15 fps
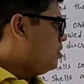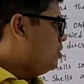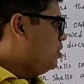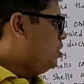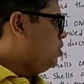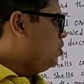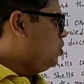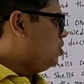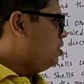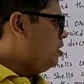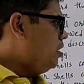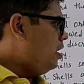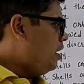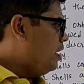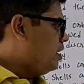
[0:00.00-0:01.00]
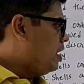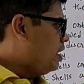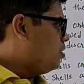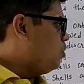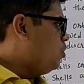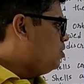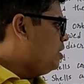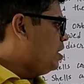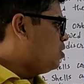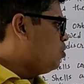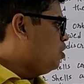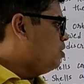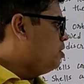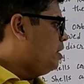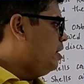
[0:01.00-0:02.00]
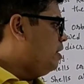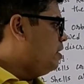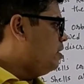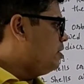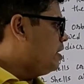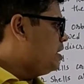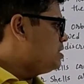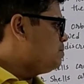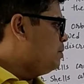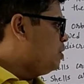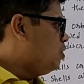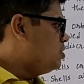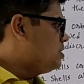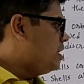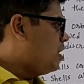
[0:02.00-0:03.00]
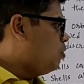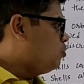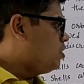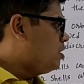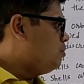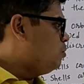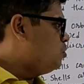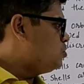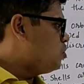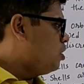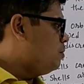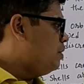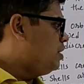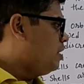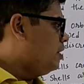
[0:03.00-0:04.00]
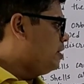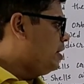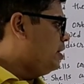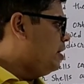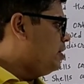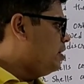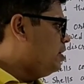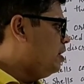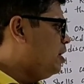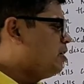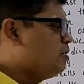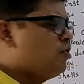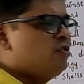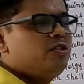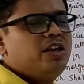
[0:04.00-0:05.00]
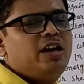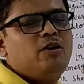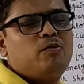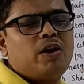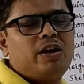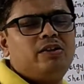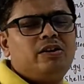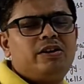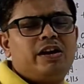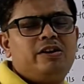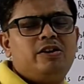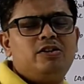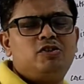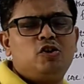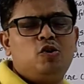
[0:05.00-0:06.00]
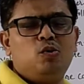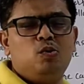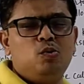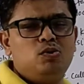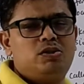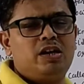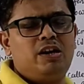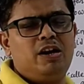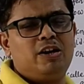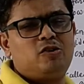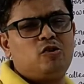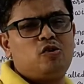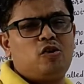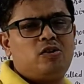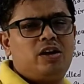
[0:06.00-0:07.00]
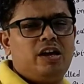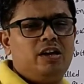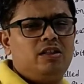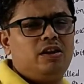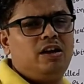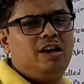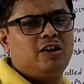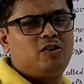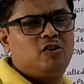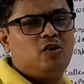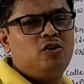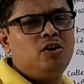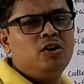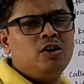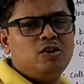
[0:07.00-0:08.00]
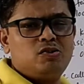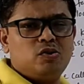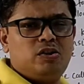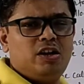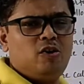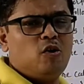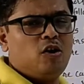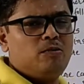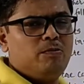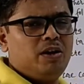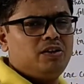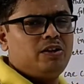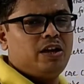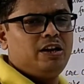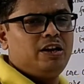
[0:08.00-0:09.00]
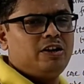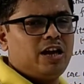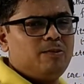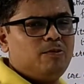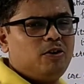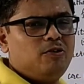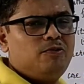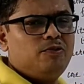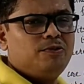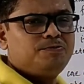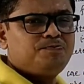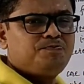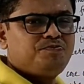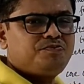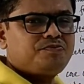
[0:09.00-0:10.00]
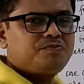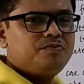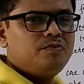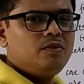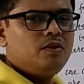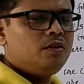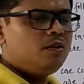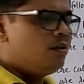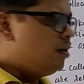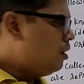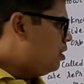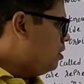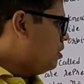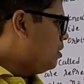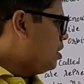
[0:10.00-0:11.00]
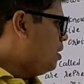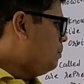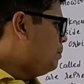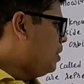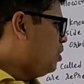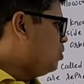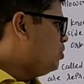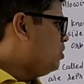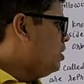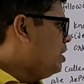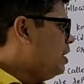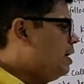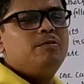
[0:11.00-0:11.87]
Neon and argon, they are called the inert gas because their outermost orbit contain 88 electron. They have neither tendency to lose the electron or gain the electron, so they don't make any type of compound.